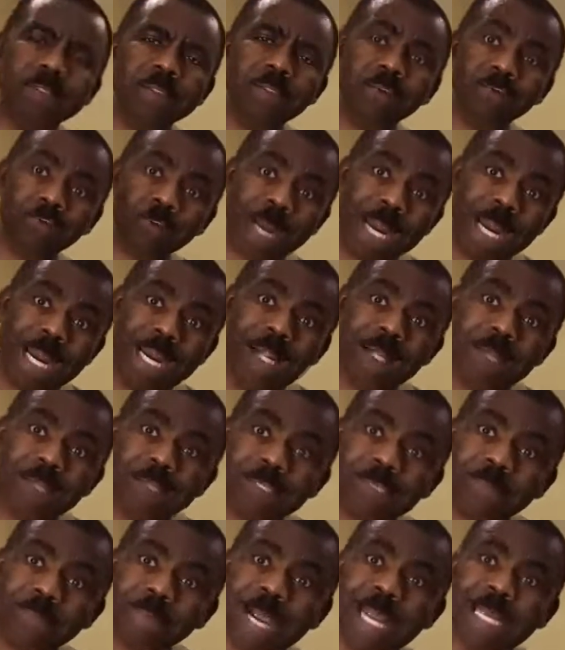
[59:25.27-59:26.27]

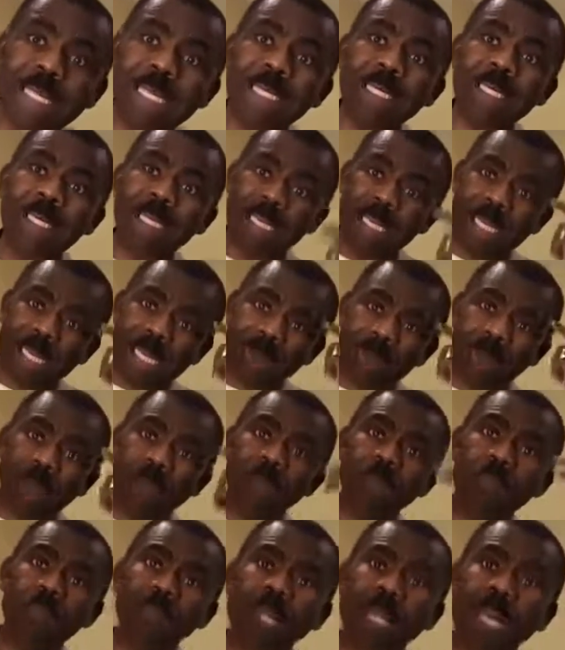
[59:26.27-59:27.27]
triangles, finding the area
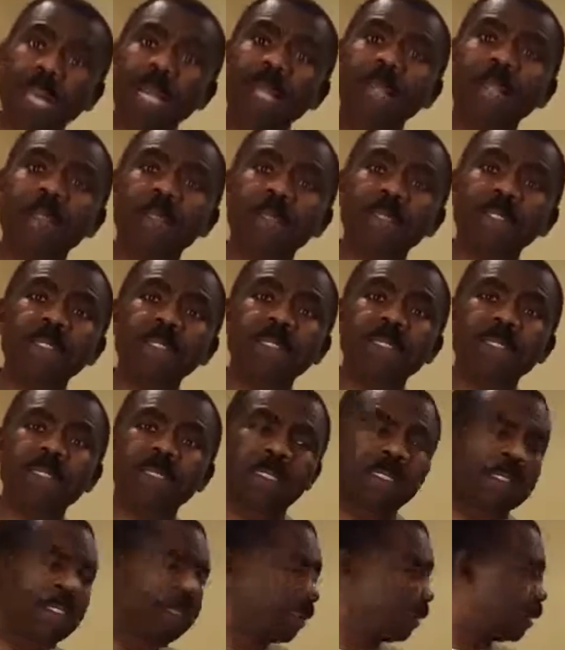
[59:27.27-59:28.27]
of
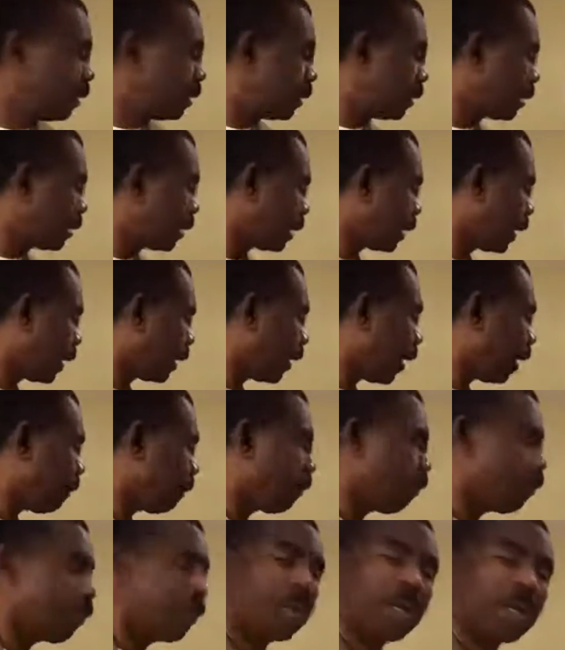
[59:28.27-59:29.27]
triangles that are
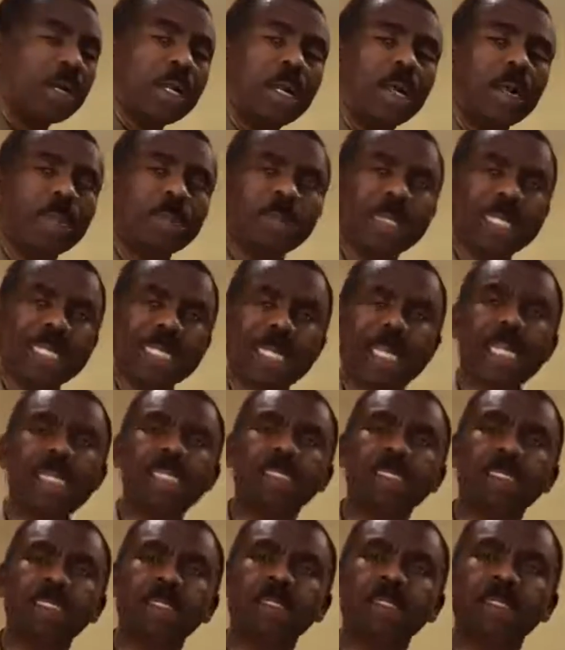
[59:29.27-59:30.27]
more
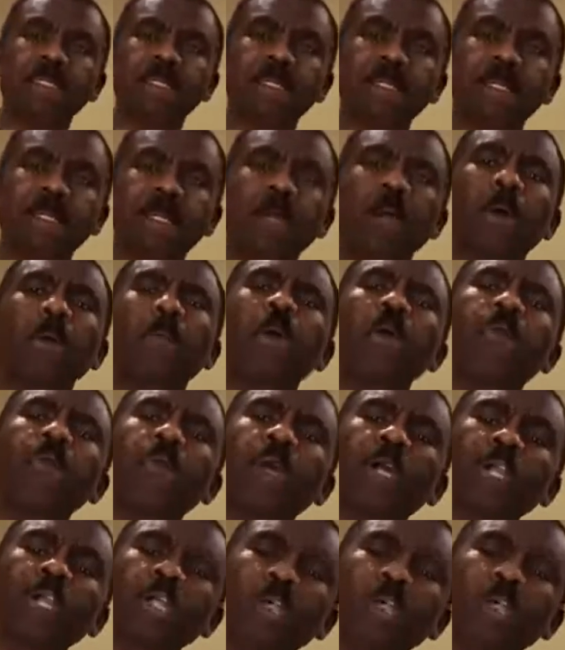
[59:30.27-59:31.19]
complicated, but we're